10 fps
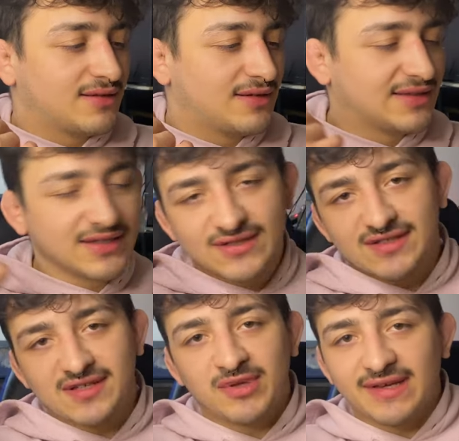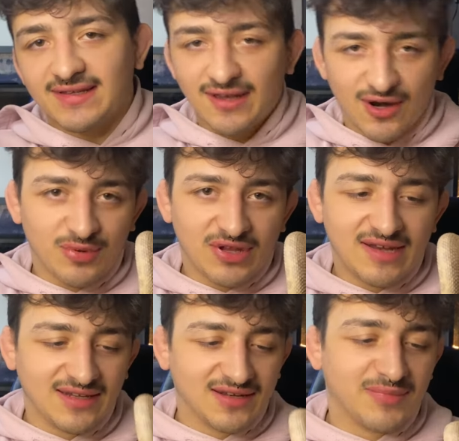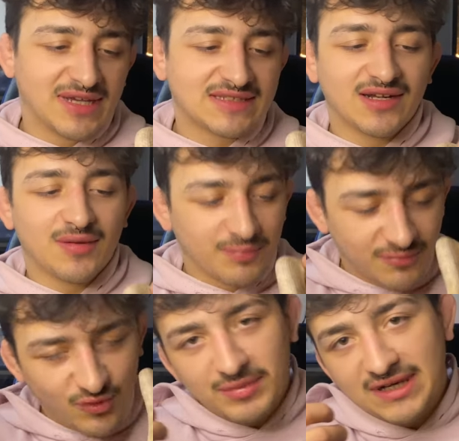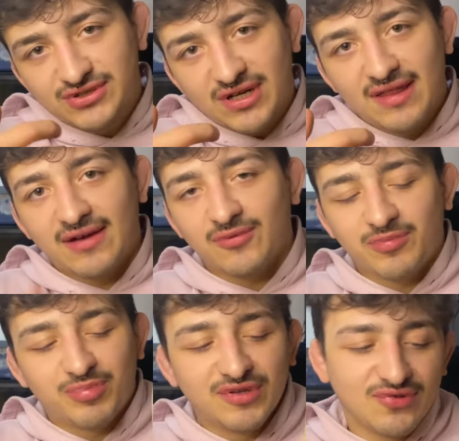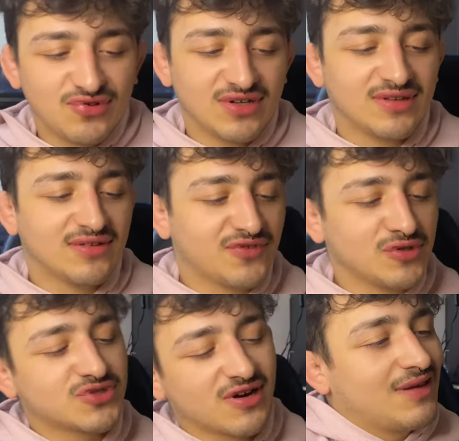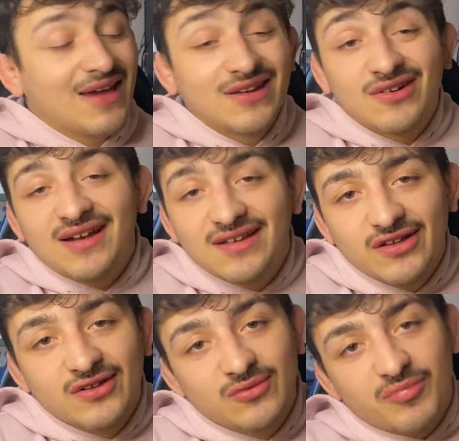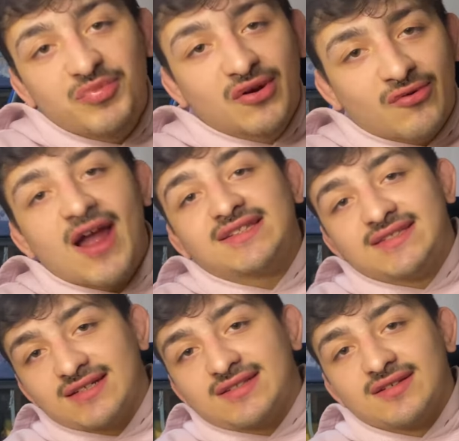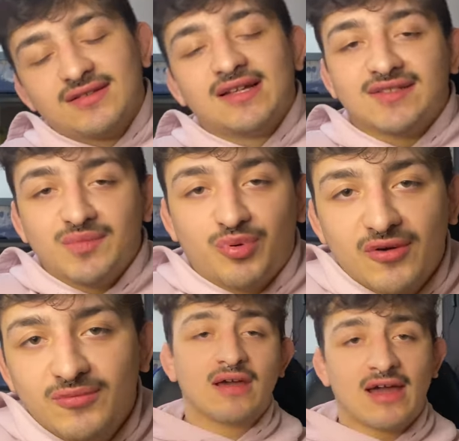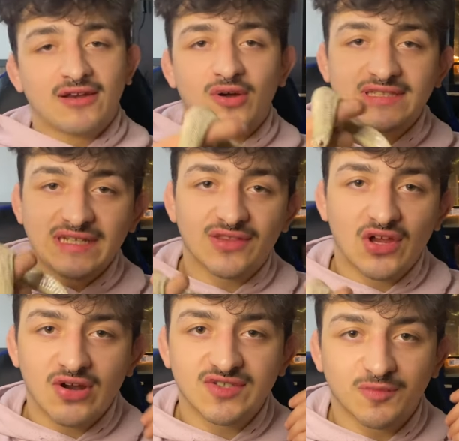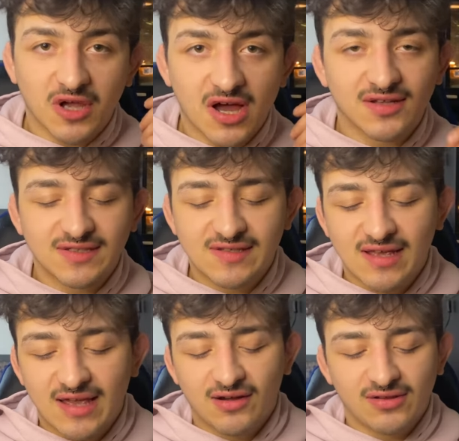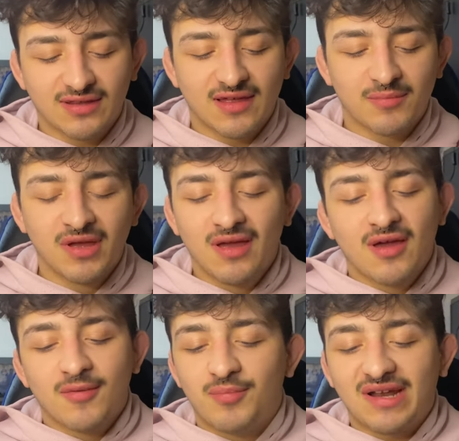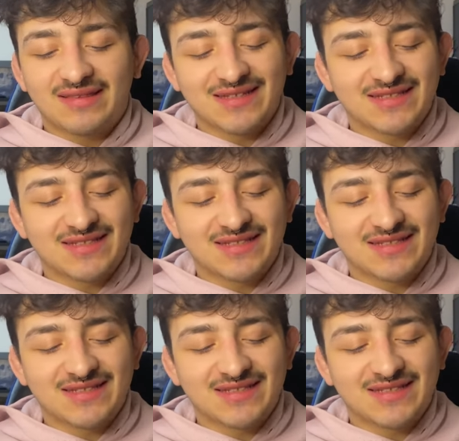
it doesn't seem like a terrible idea to mix it up. We might try that with Petunia in the future. Yeah, you're not dealing with big rats. That's a that's a pro. I know I said there are some cons to handling them, but at the